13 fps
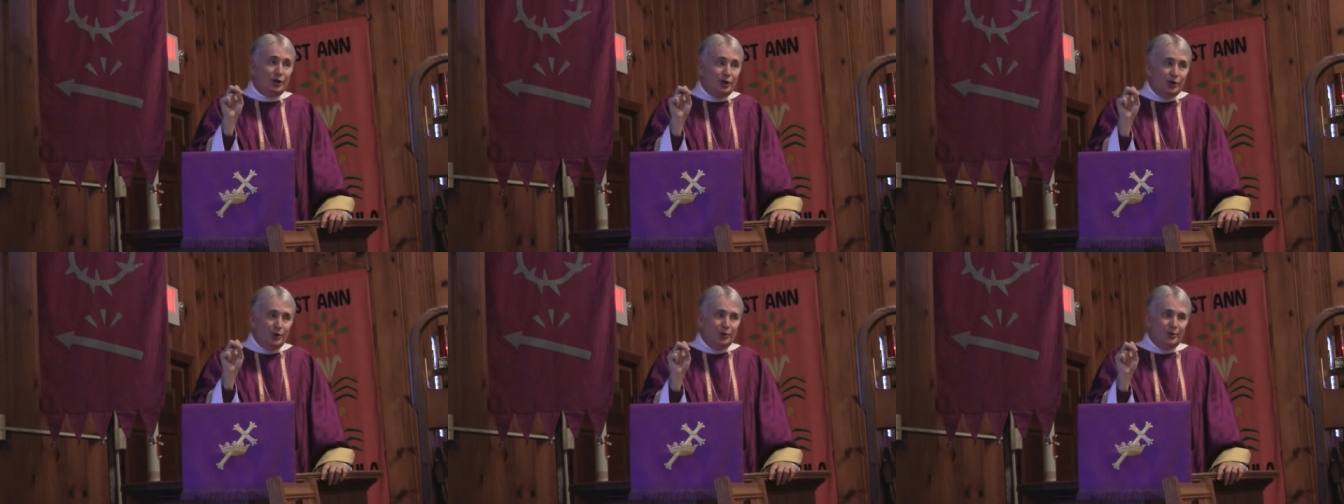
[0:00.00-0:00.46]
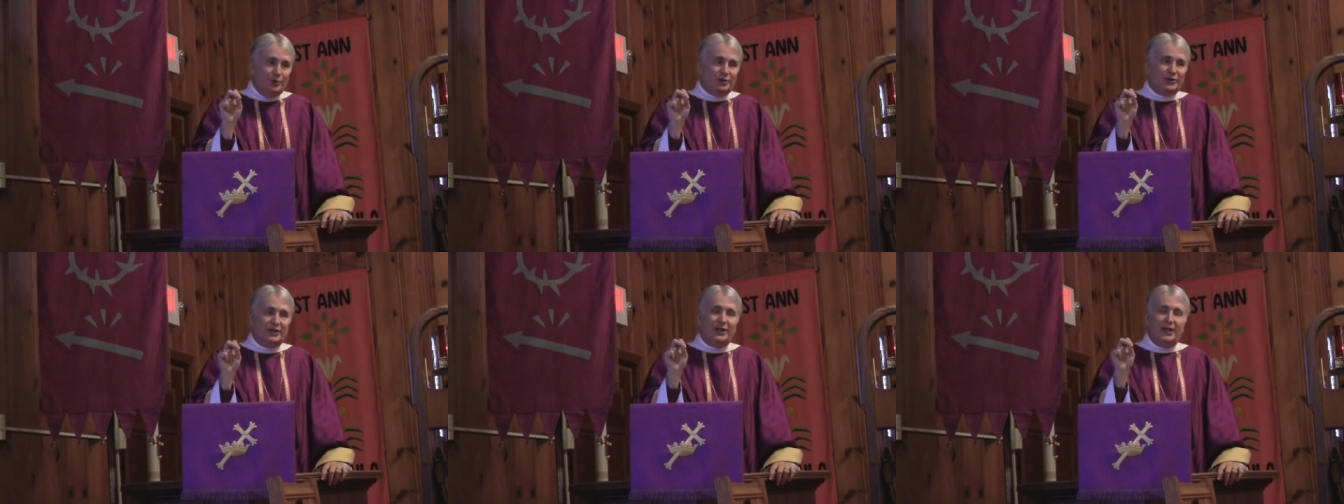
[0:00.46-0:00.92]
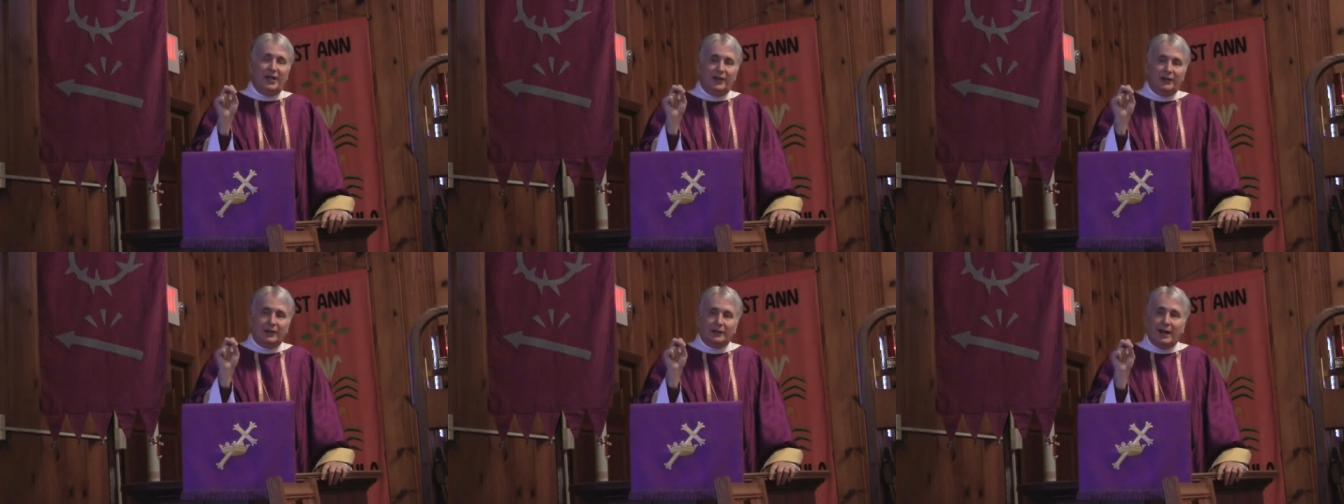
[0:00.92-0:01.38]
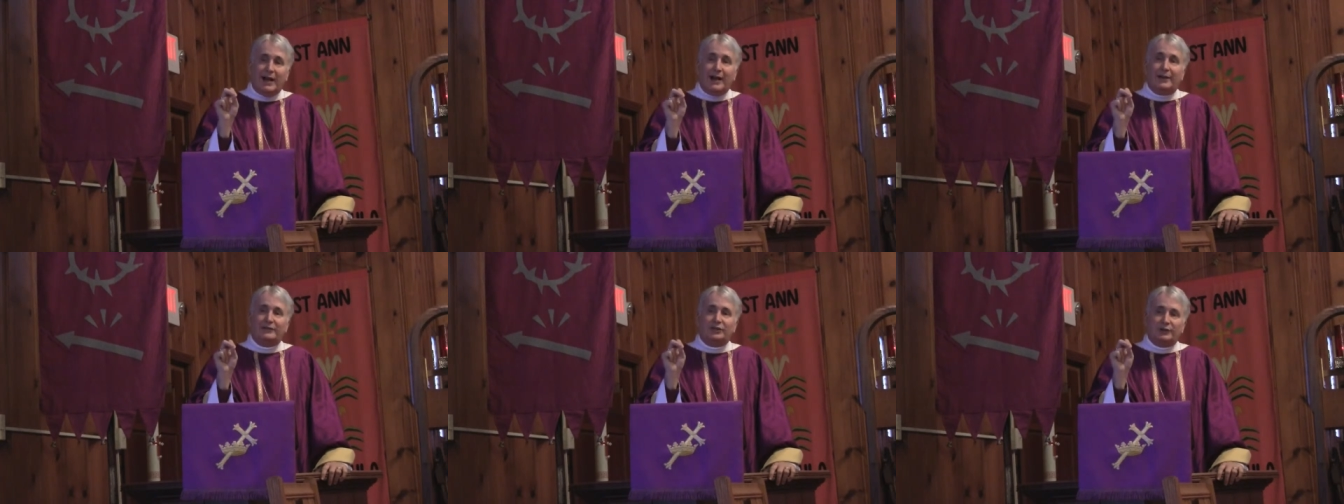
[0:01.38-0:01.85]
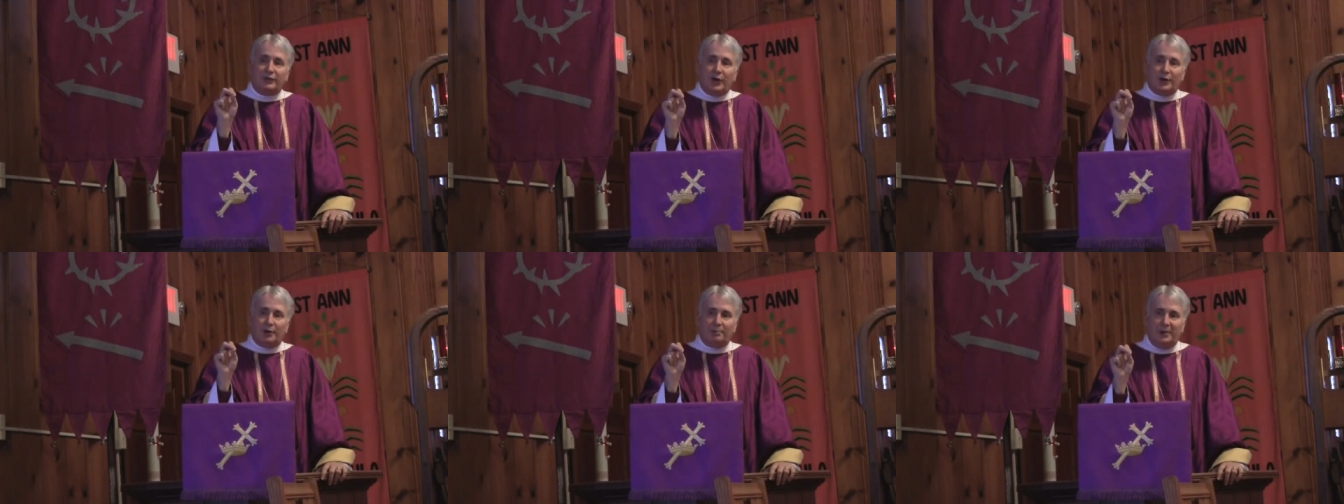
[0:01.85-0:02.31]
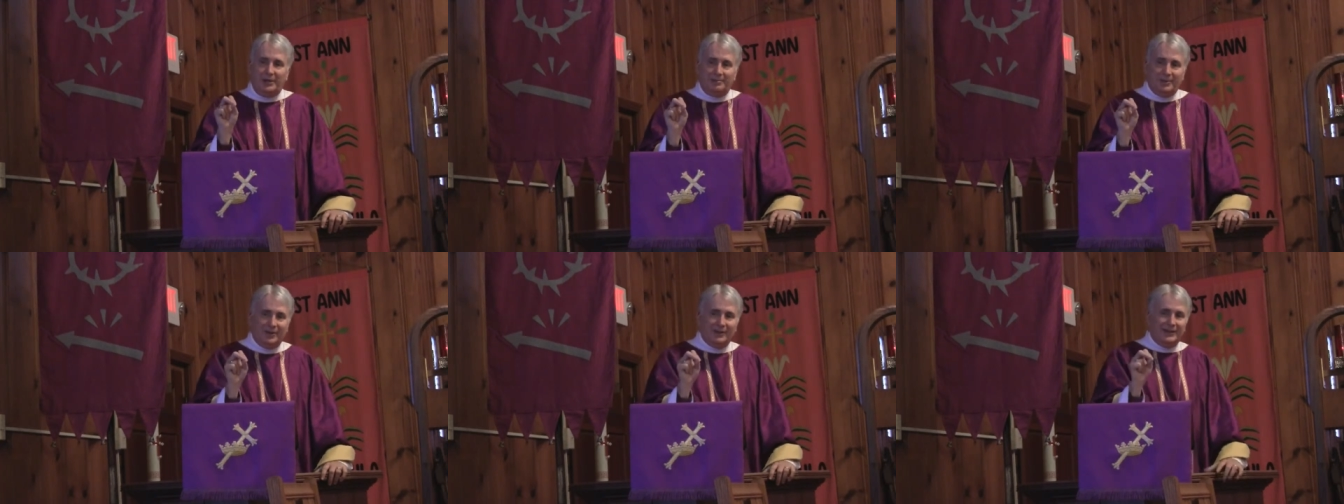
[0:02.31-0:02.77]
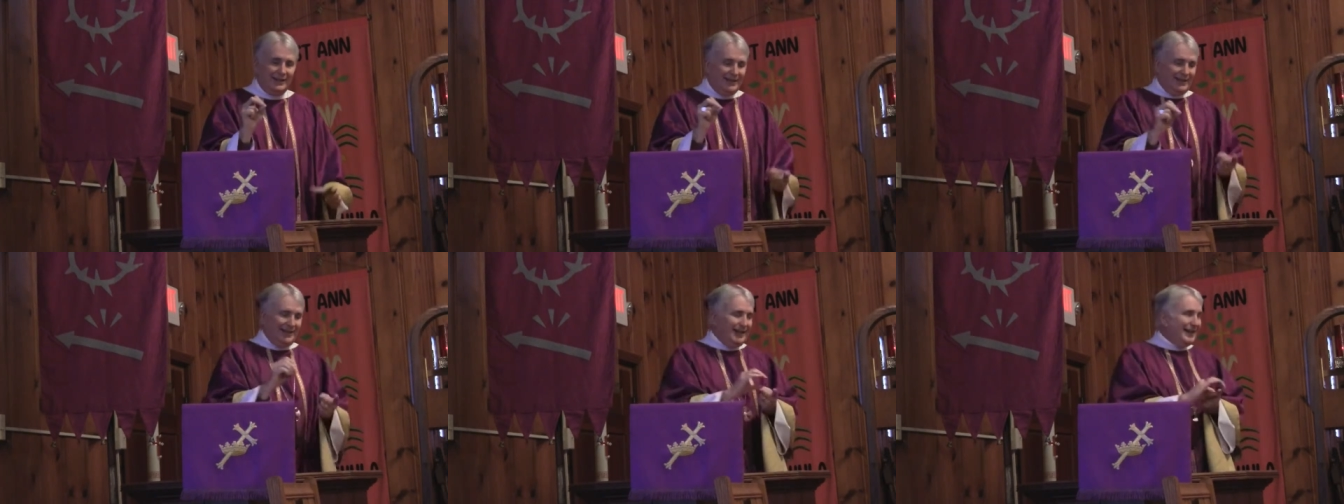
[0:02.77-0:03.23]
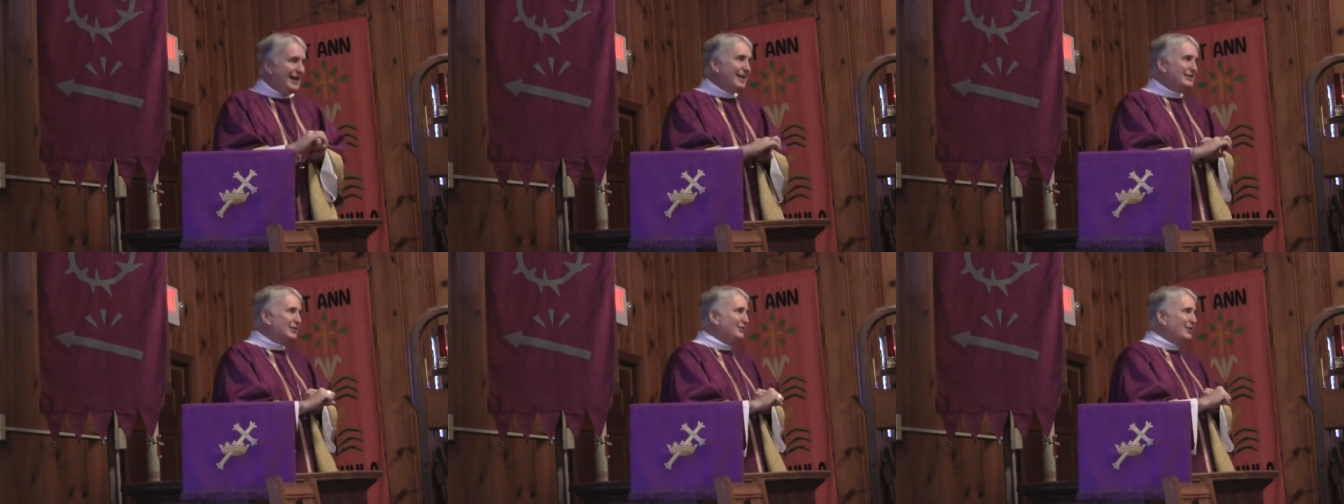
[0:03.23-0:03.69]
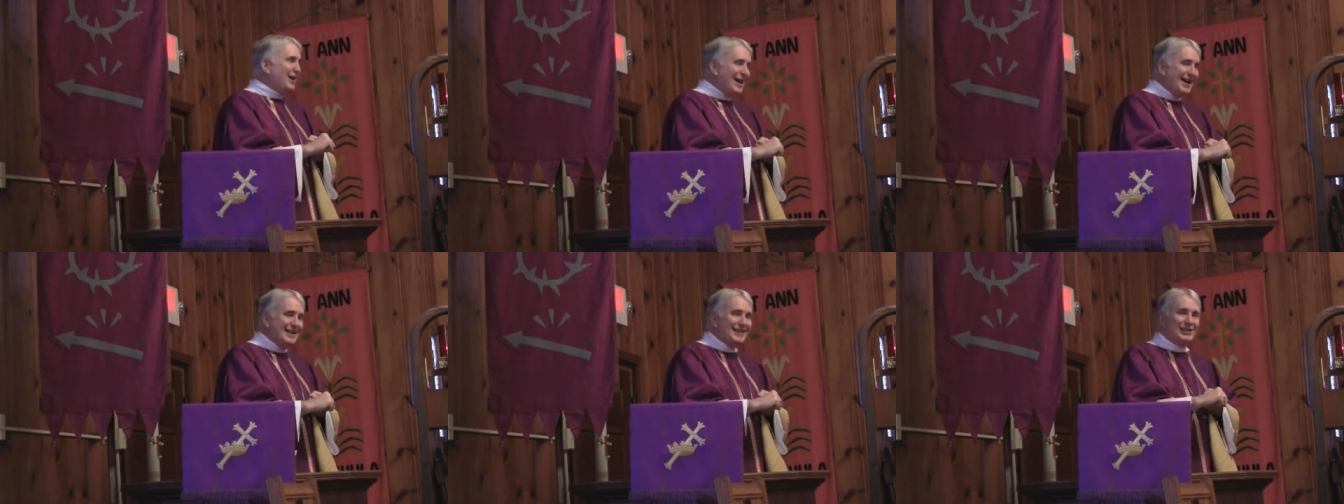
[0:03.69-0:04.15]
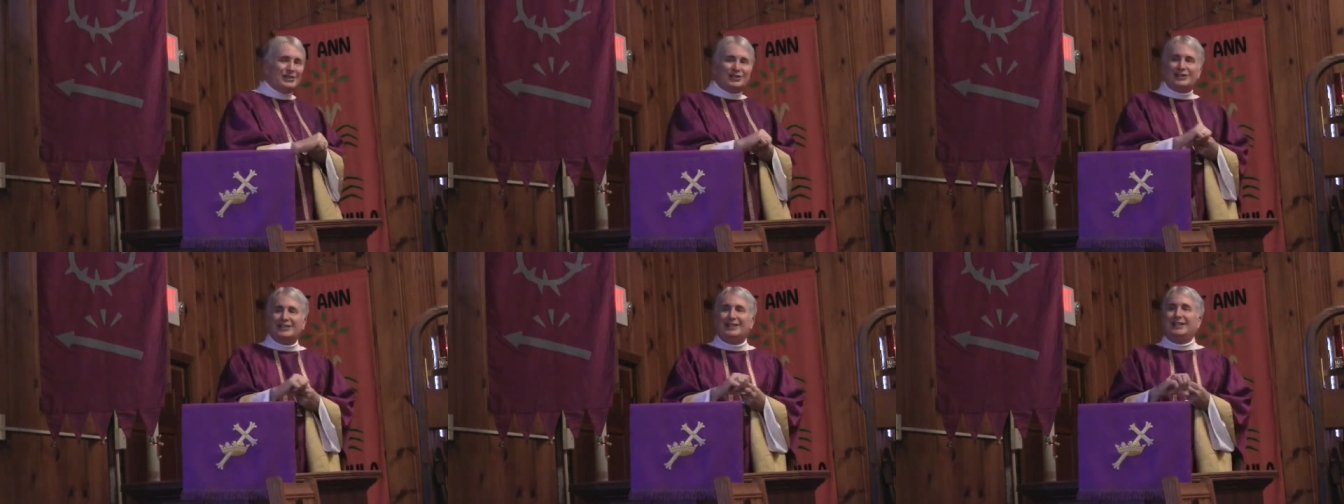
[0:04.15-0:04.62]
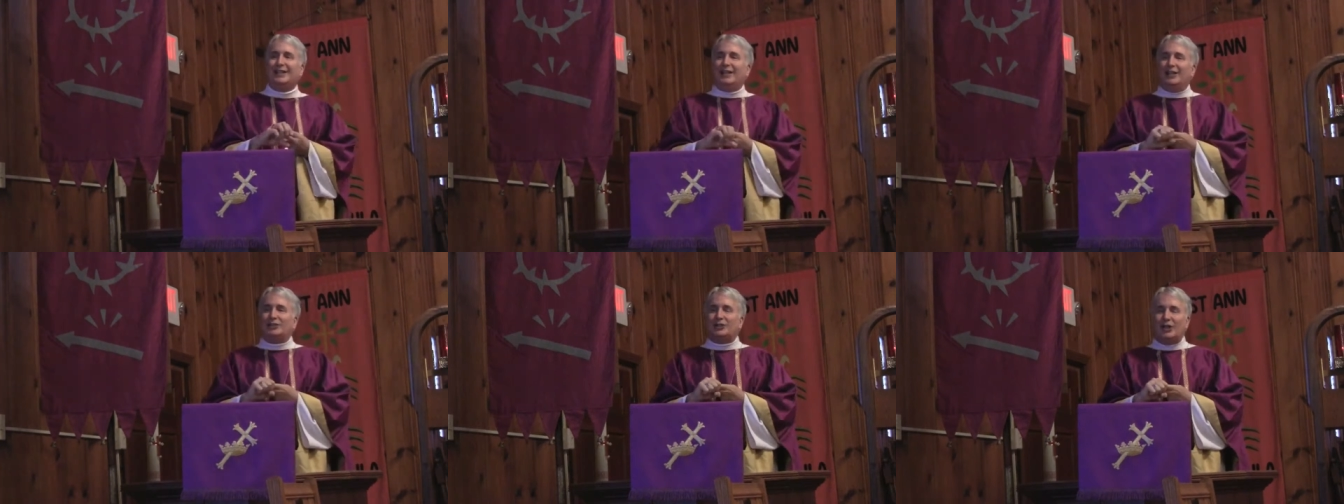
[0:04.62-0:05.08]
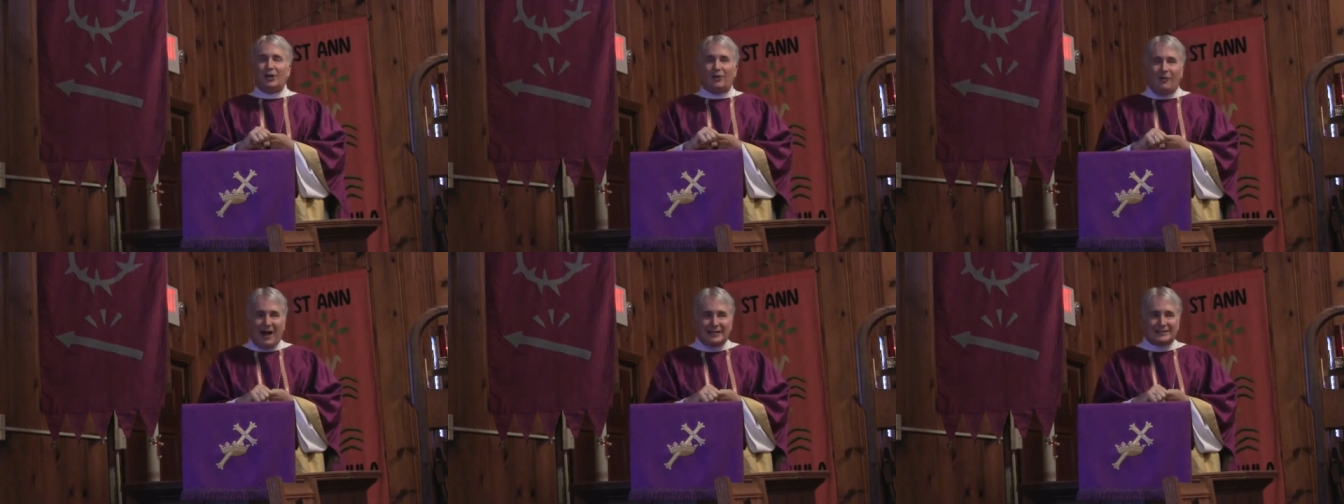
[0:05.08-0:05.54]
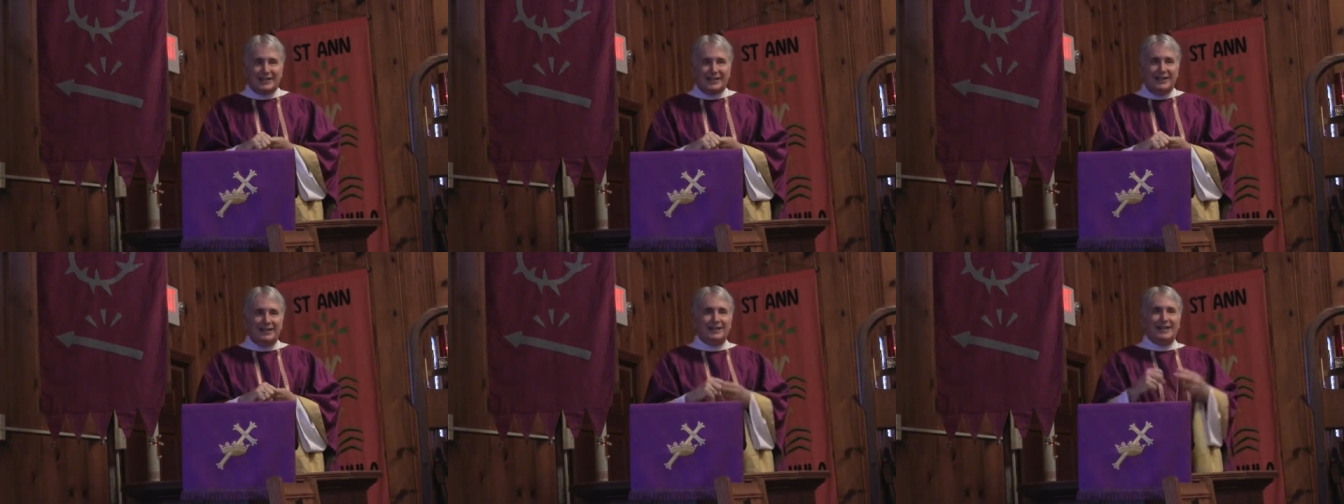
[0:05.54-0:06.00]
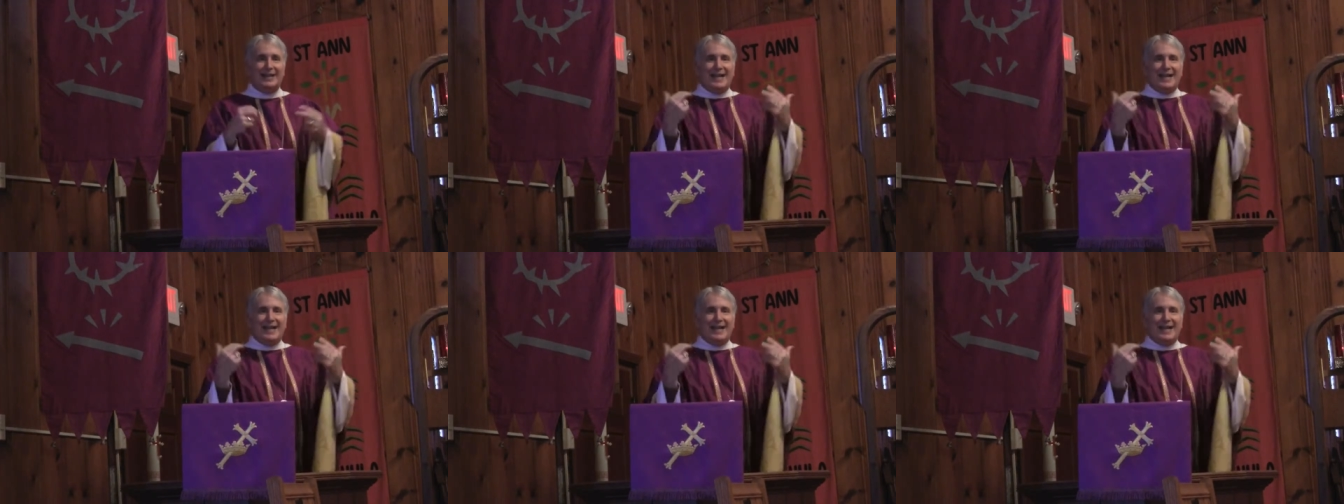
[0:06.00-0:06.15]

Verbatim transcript: to use in the lives of other people in acts of kindness, in generosity,